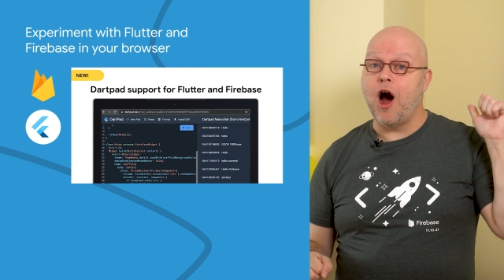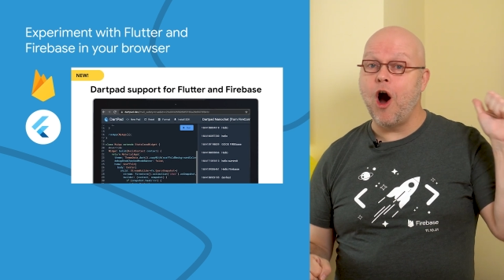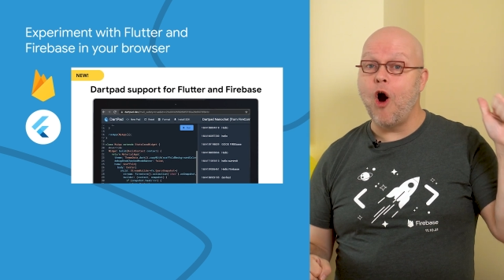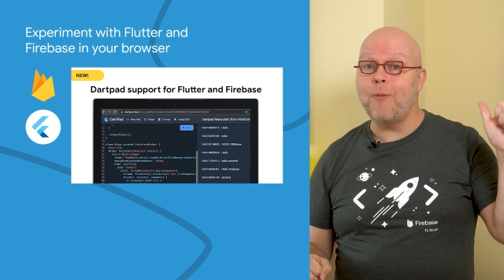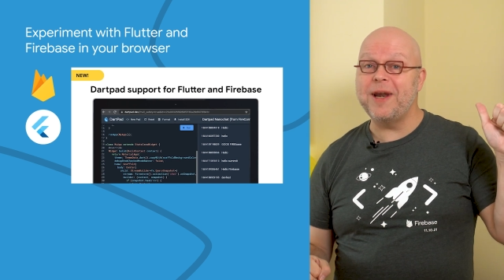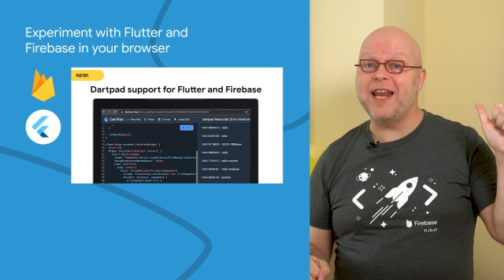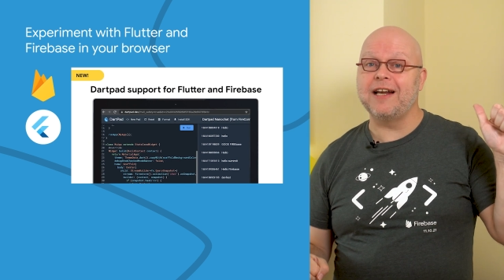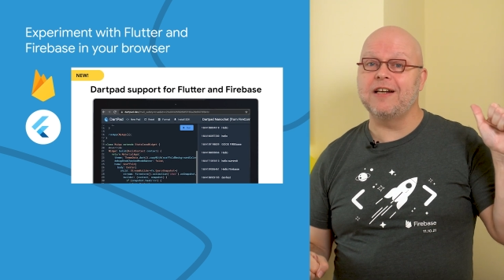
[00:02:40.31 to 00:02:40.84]

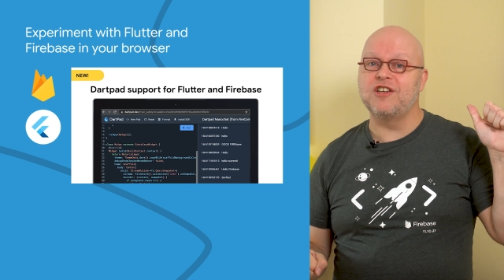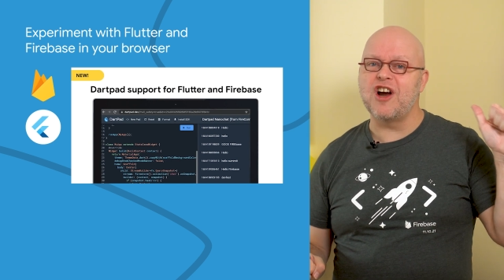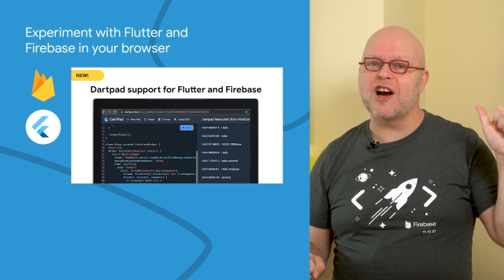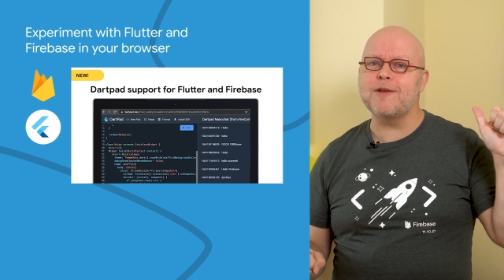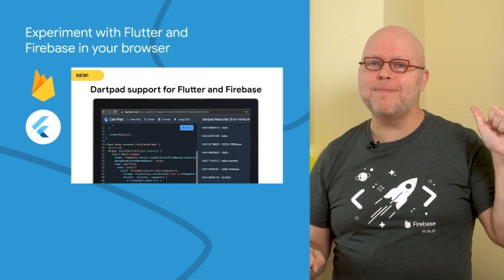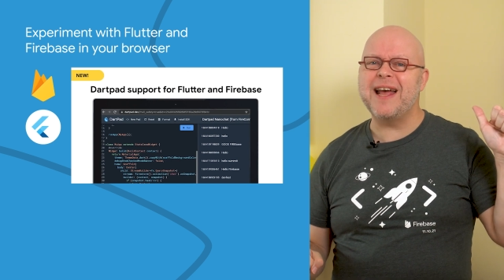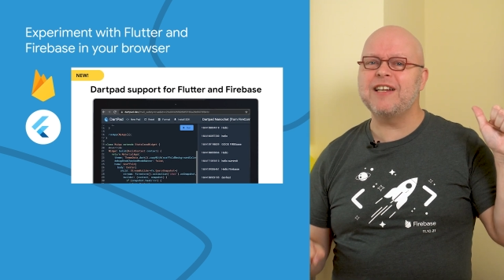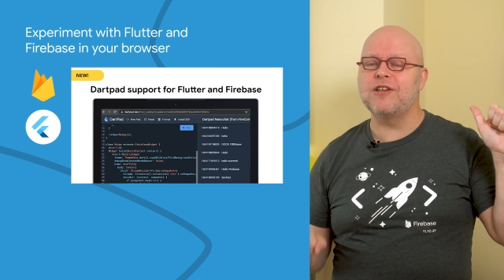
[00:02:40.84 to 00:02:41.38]
opening
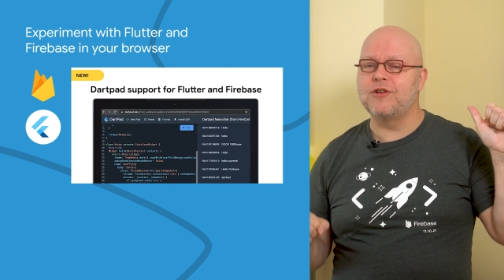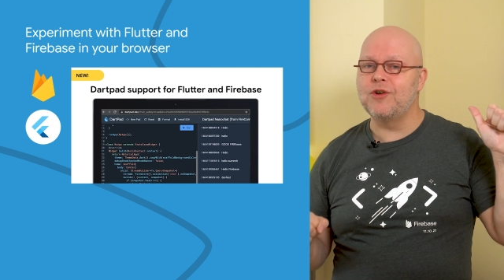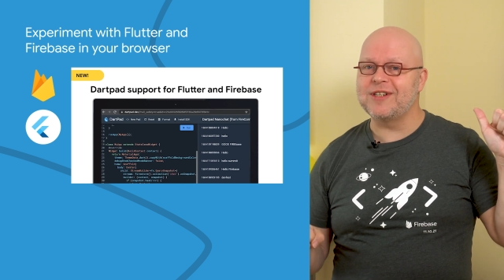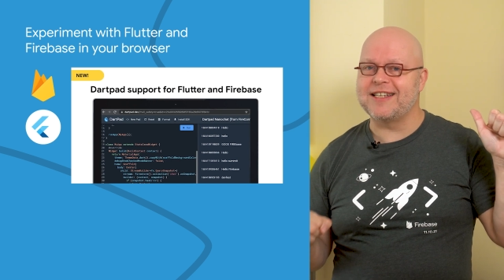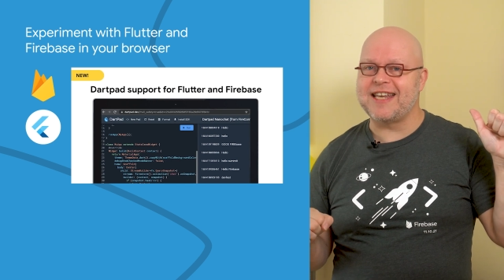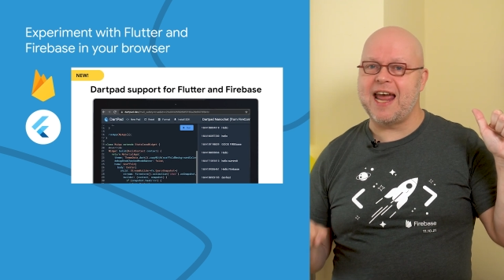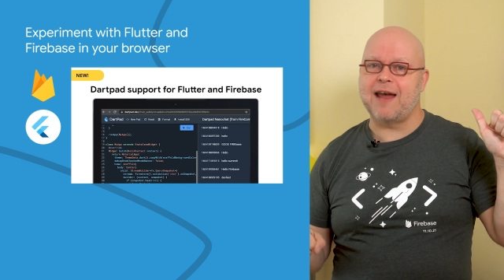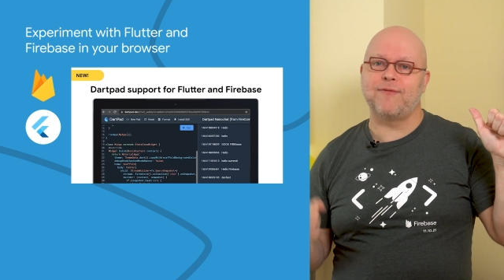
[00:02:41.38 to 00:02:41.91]

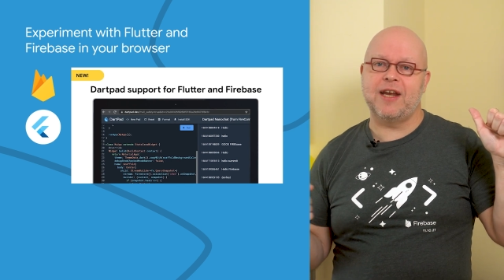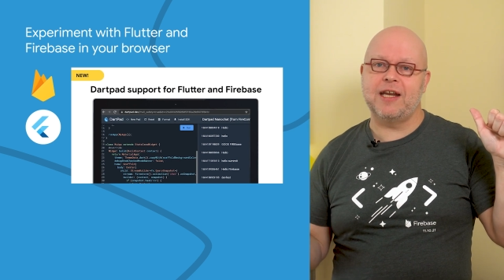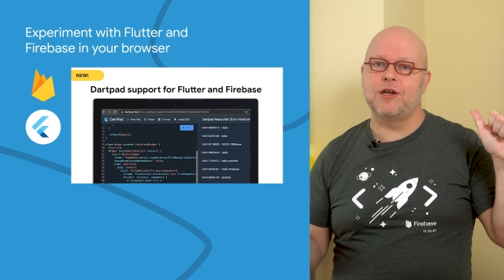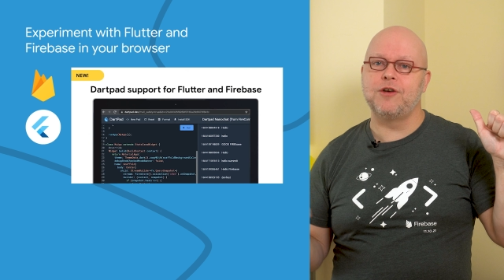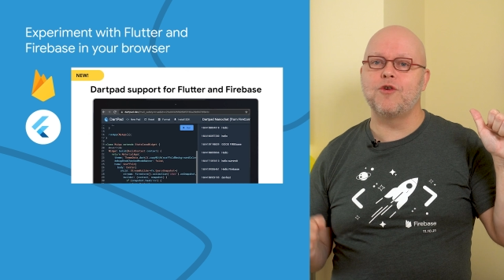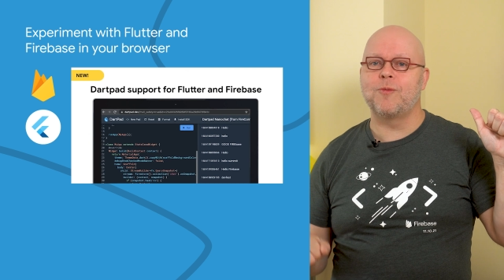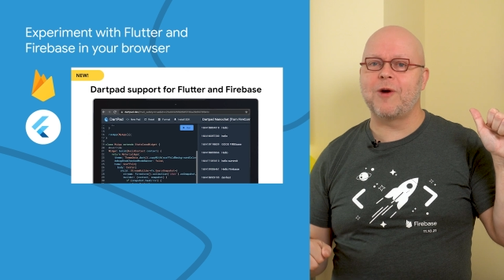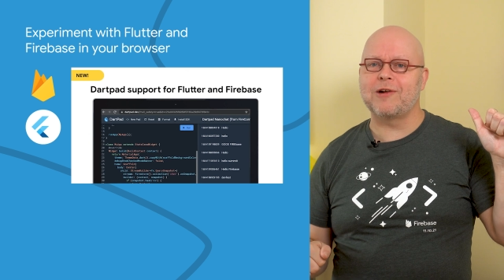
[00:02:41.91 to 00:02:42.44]
dartpad.dev in a
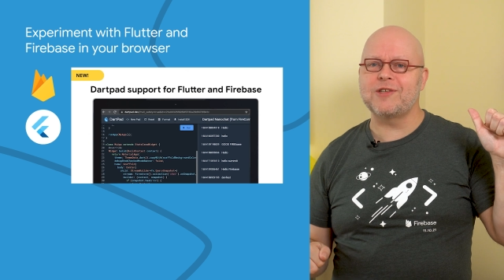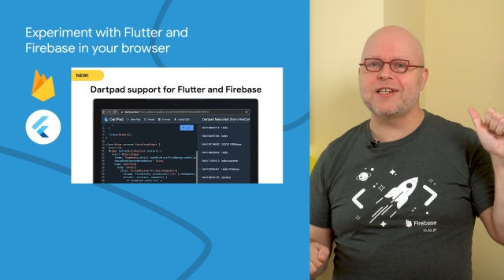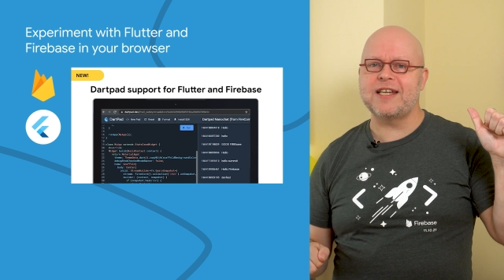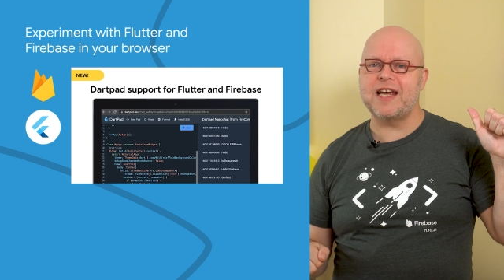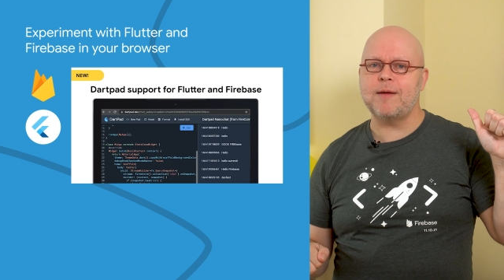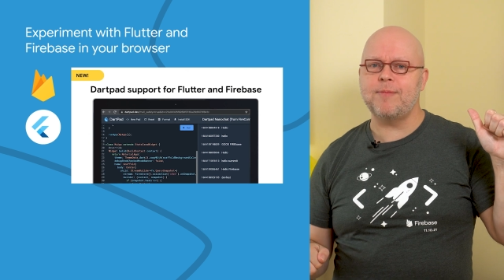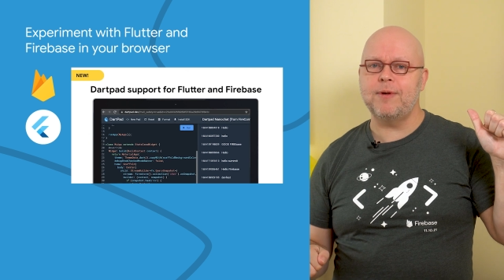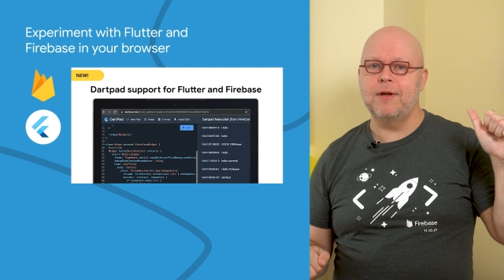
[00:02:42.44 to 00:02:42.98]
new browser
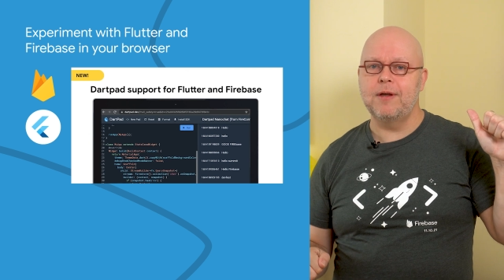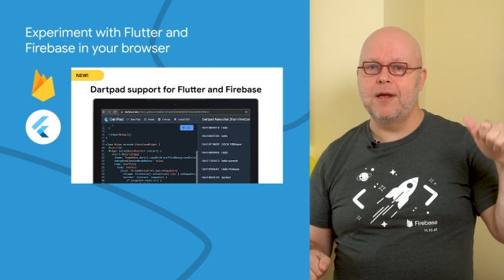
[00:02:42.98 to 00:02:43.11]
tab,